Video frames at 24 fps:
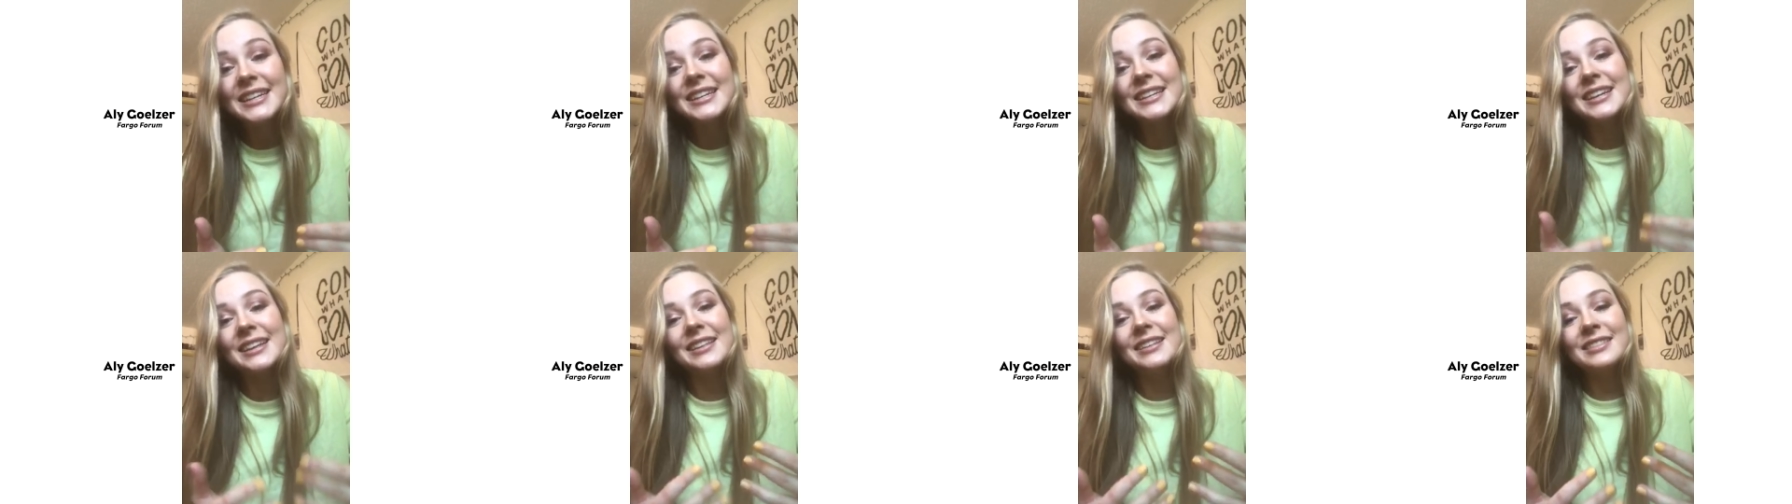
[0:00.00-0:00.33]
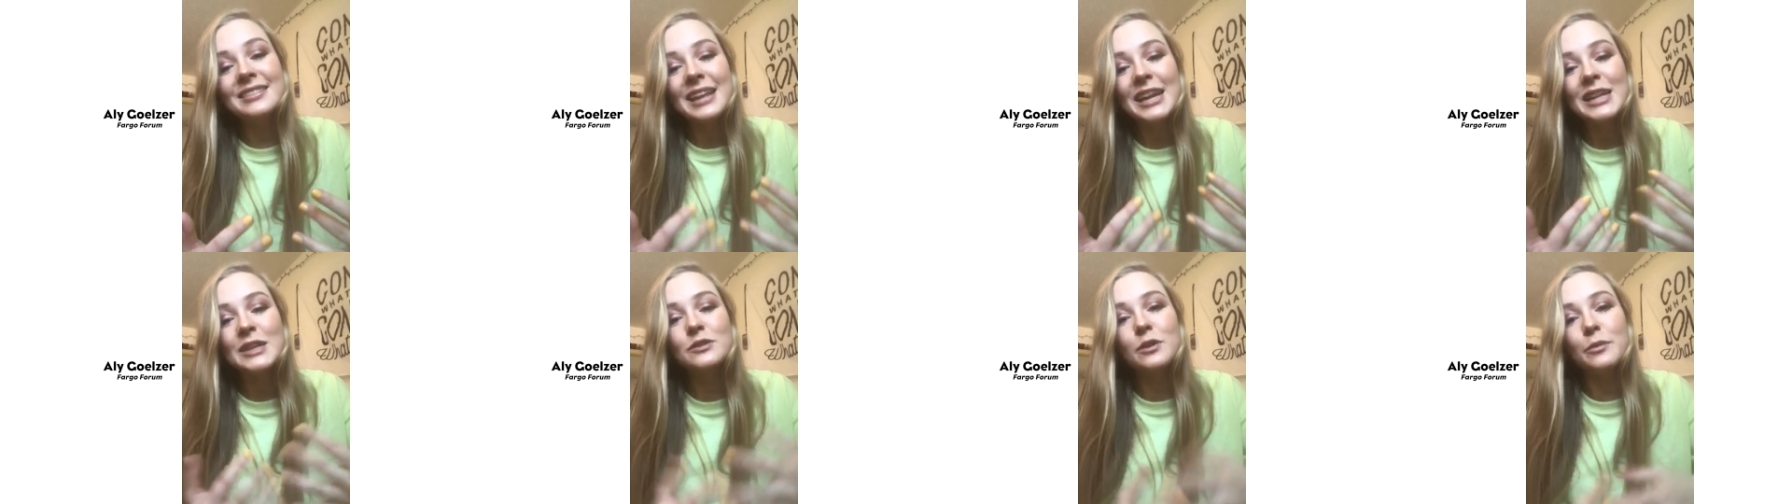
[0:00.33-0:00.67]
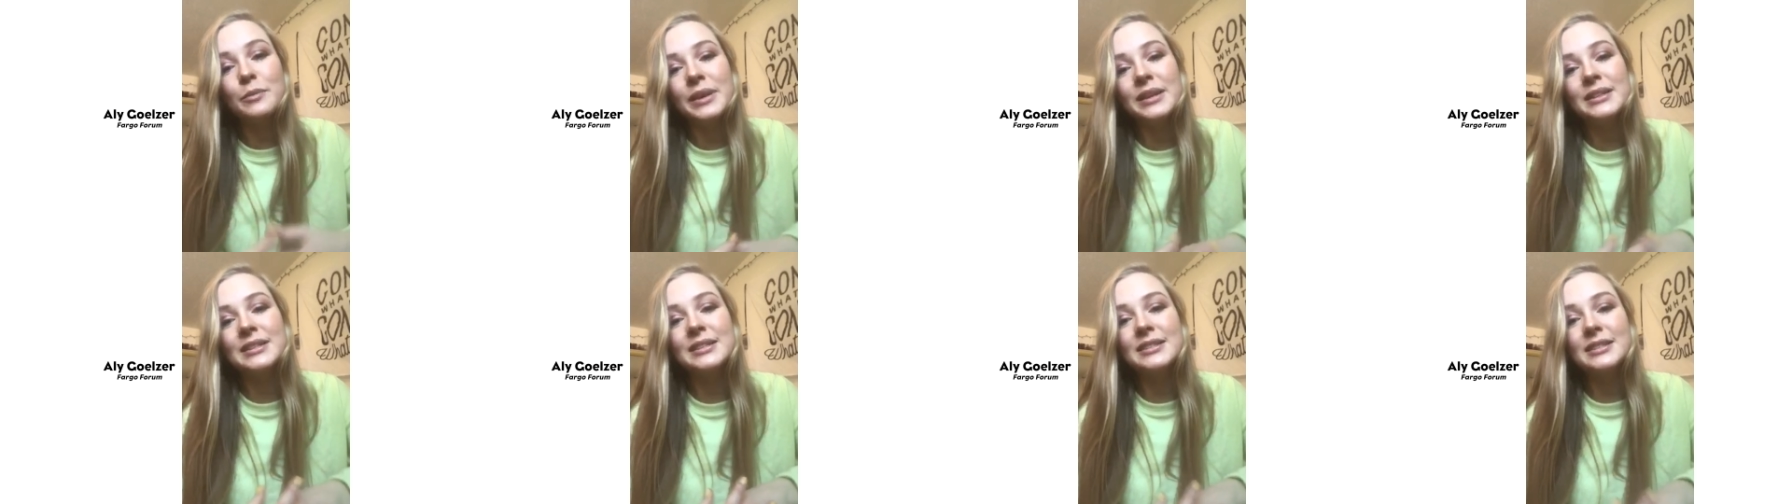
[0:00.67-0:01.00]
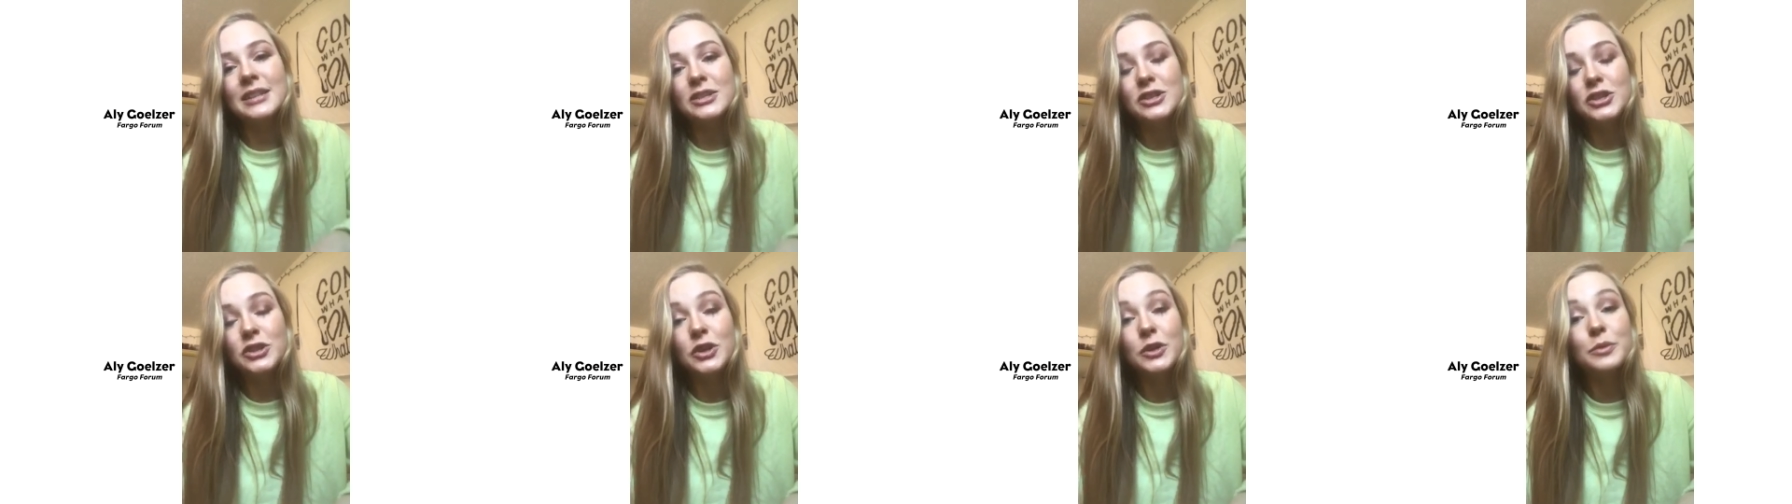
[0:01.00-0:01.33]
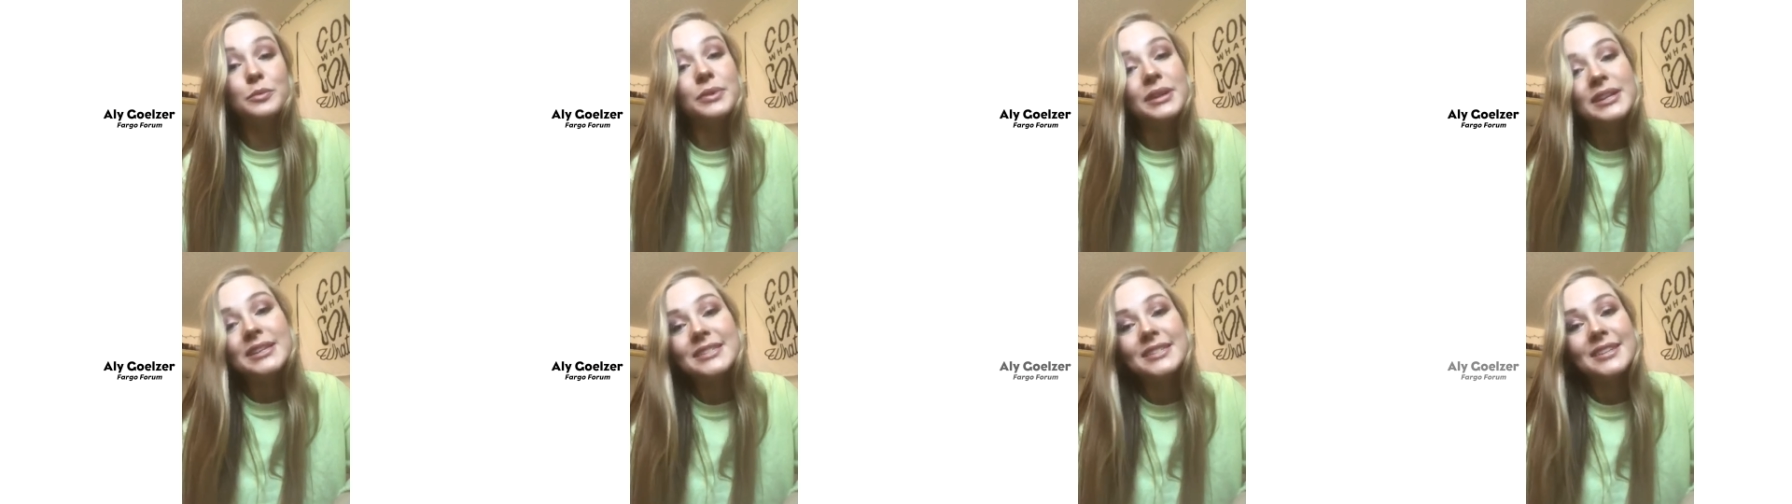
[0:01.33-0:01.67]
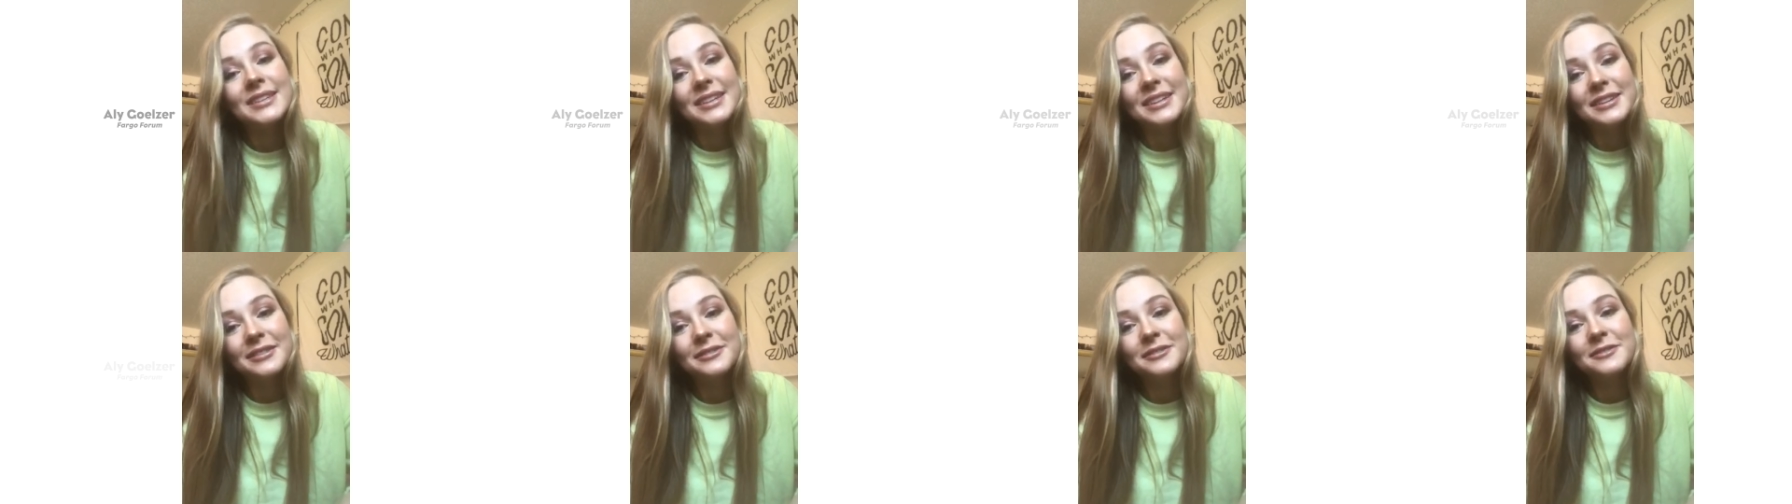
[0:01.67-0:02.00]
and I think that's what makes it such a good place to
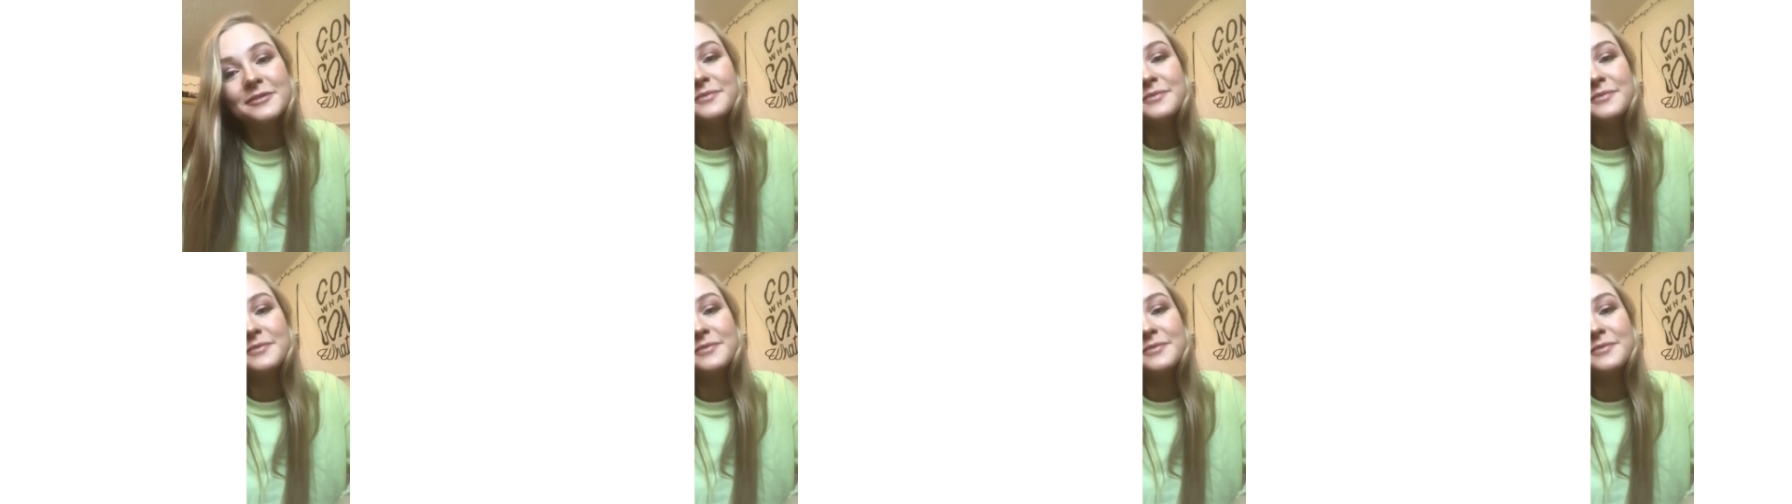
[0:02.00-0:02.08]
live.